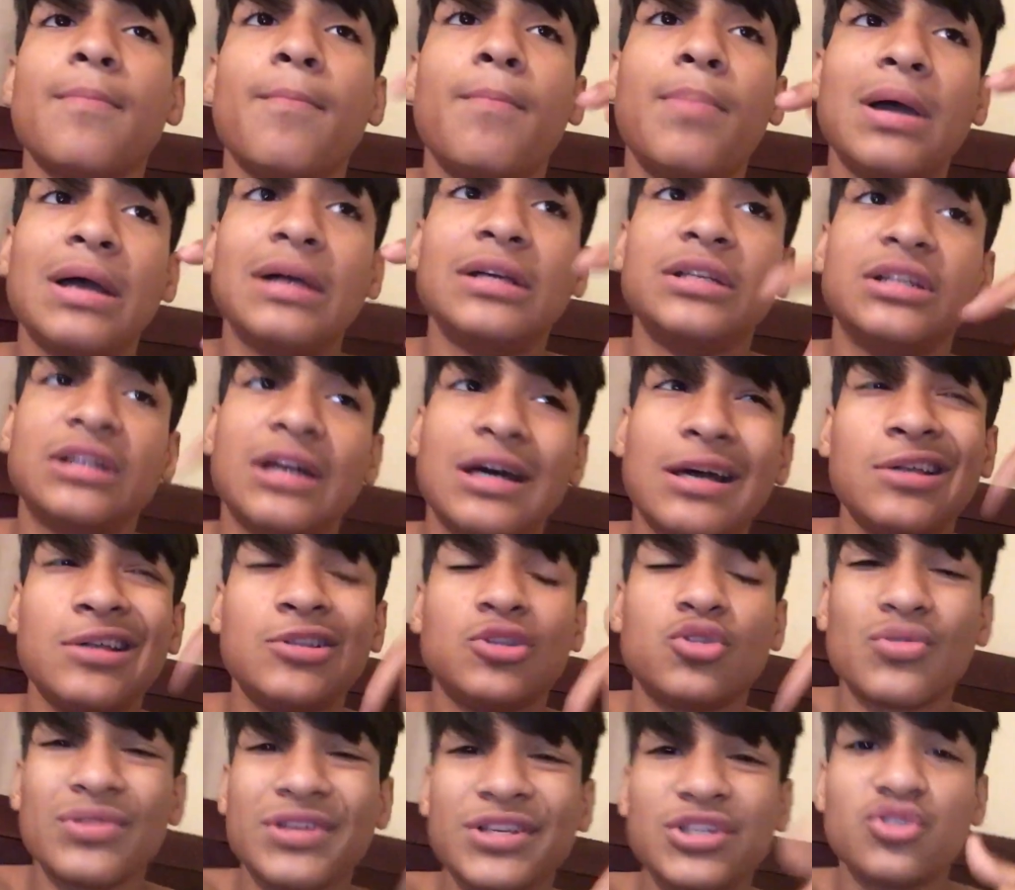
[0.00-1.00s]
But in
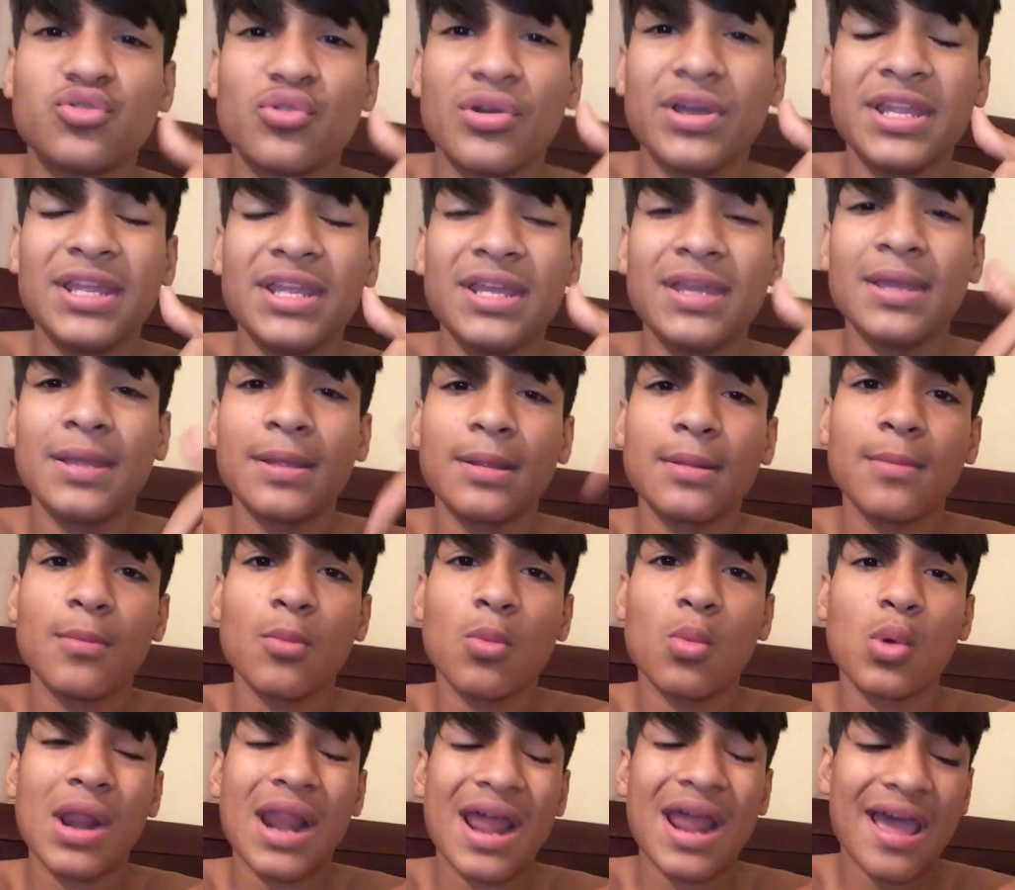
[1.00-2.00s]
2020,
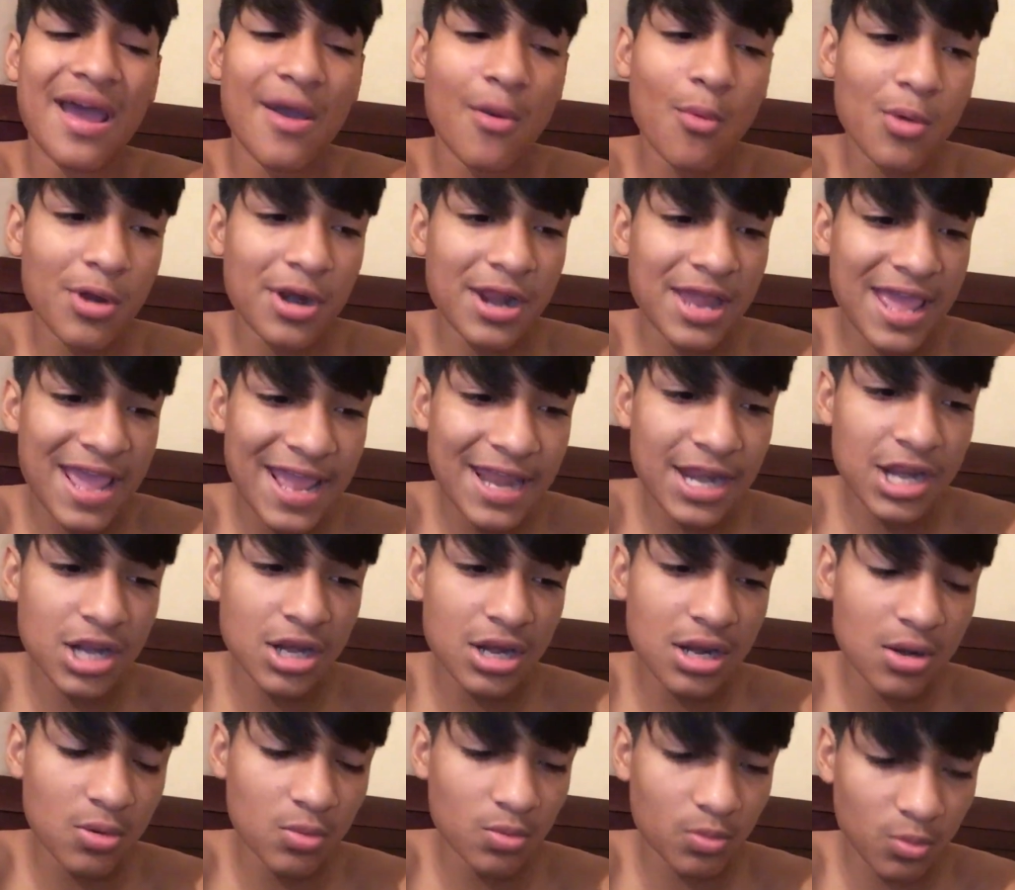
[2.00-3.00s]
what I want to end
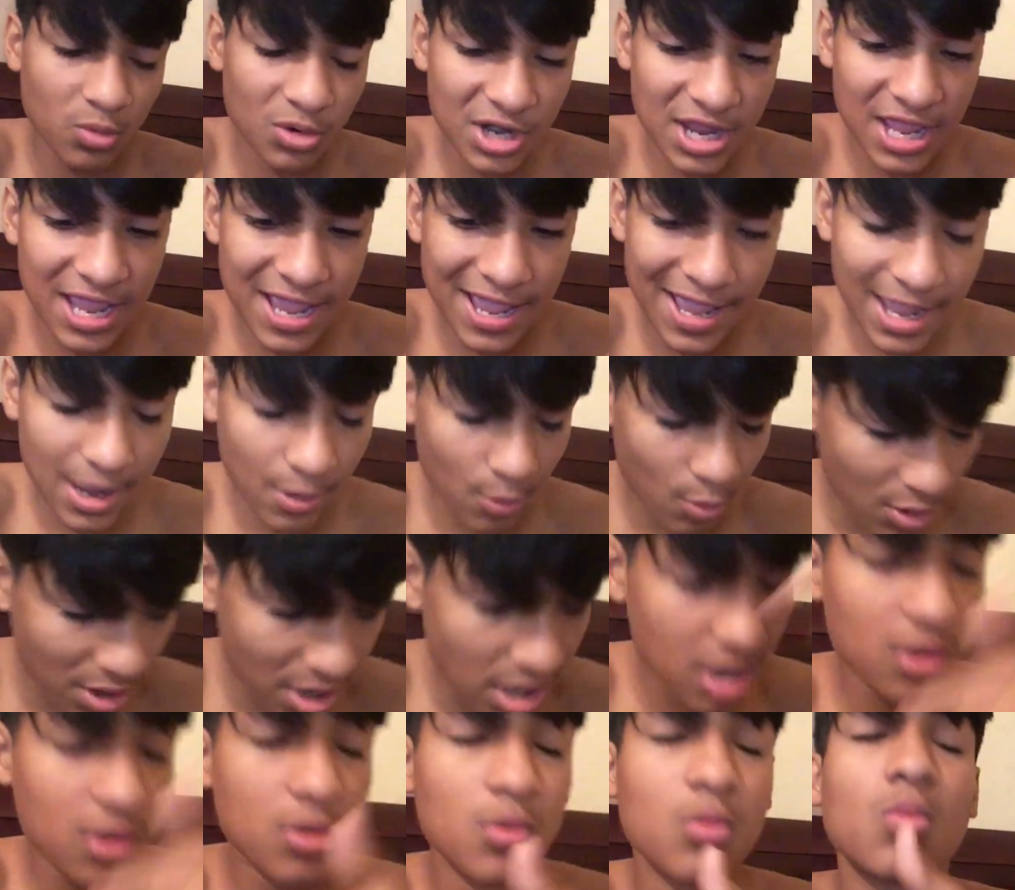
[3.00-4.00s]
when I
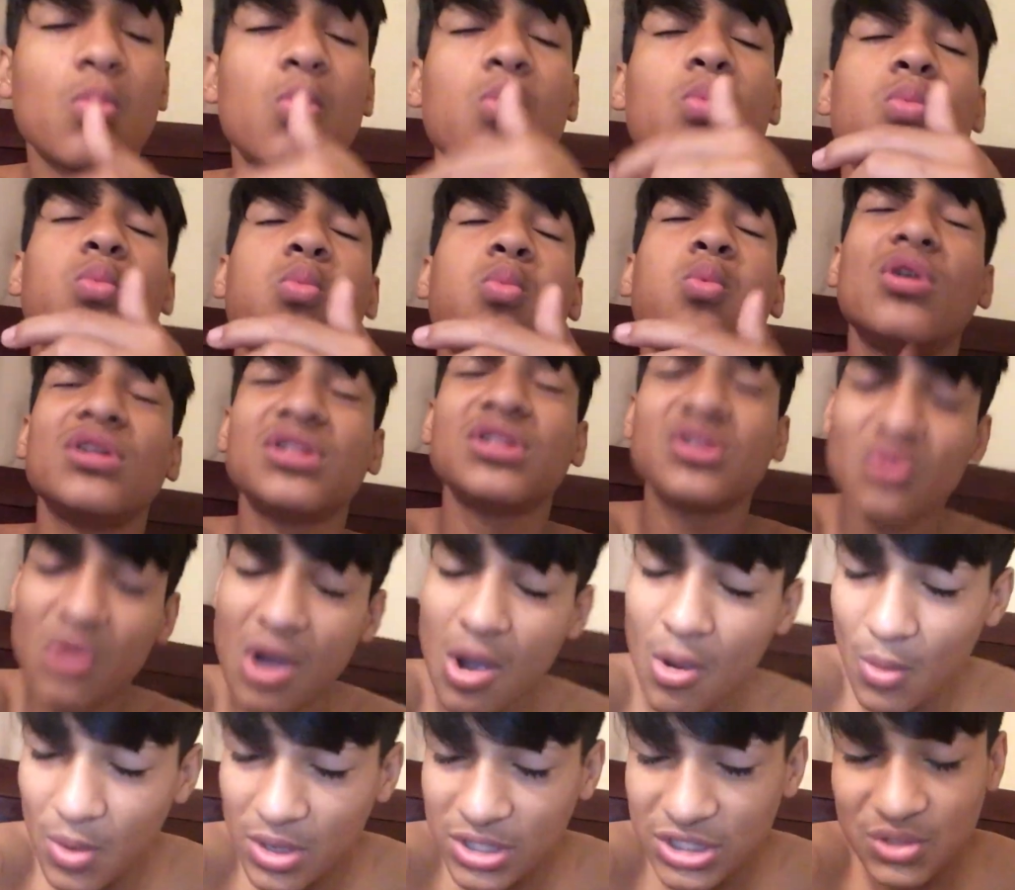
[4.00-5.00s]
when what do
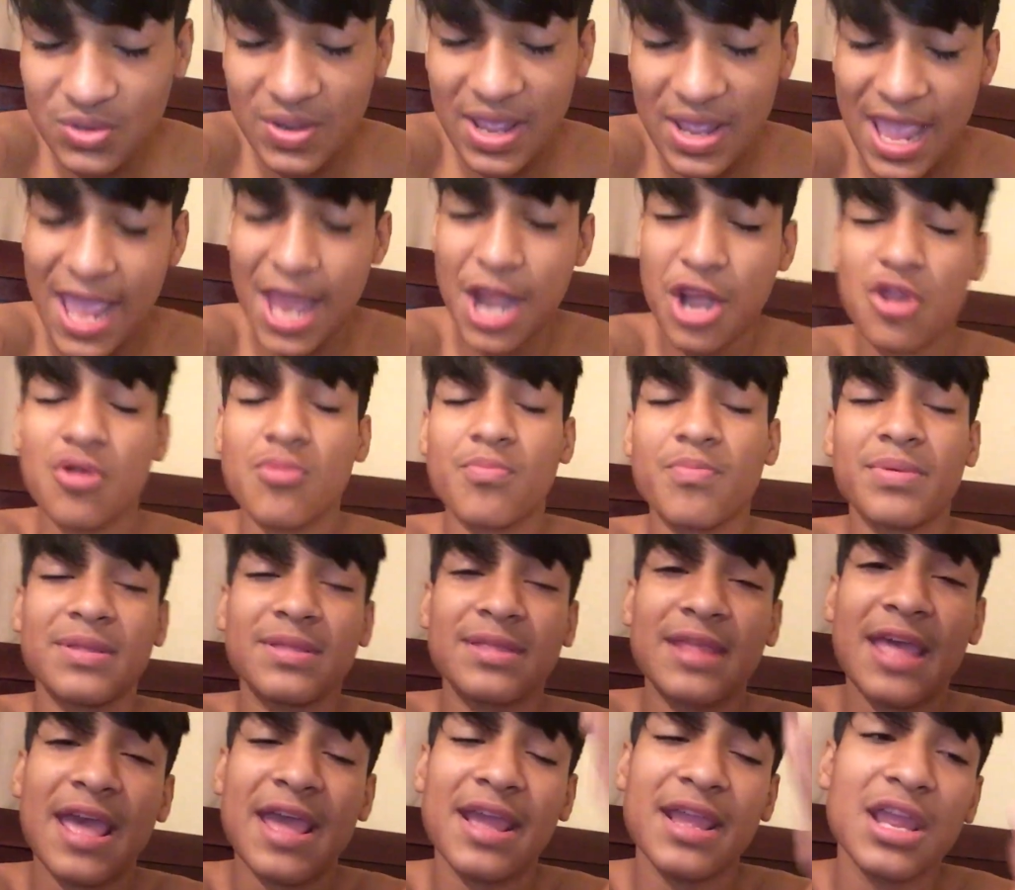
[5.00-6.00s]
I want to end up
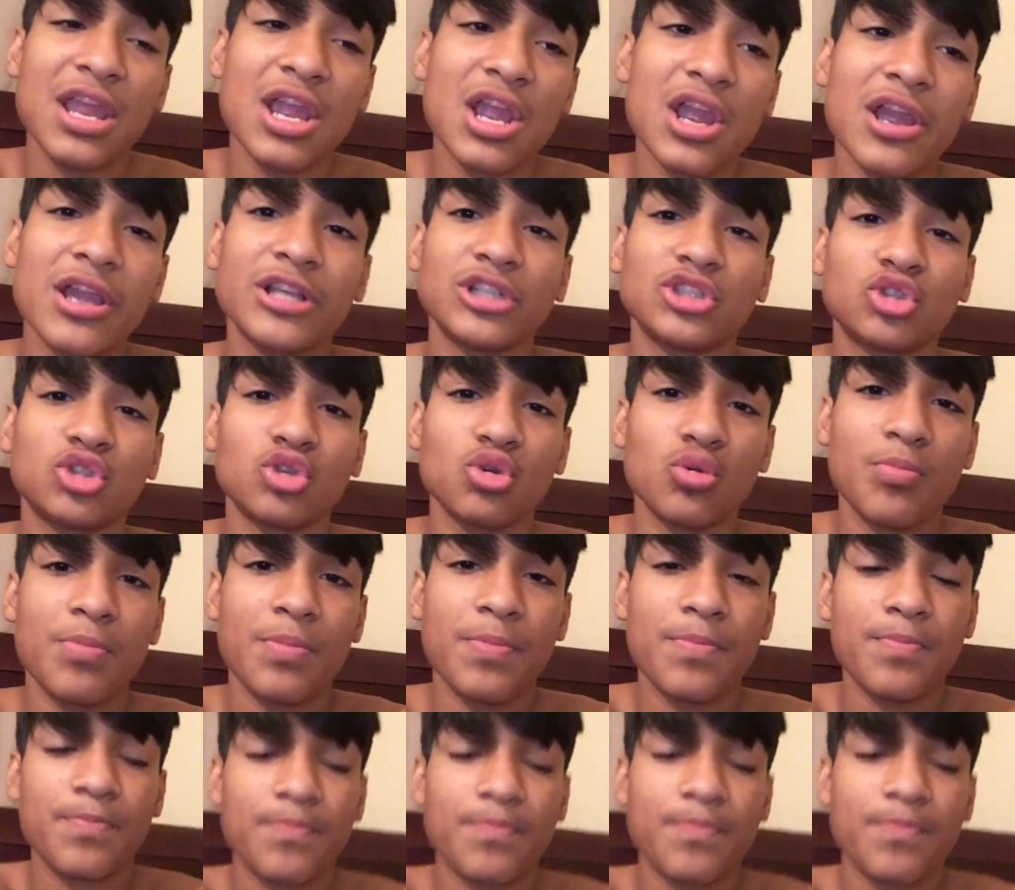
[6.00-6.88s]
in that year is to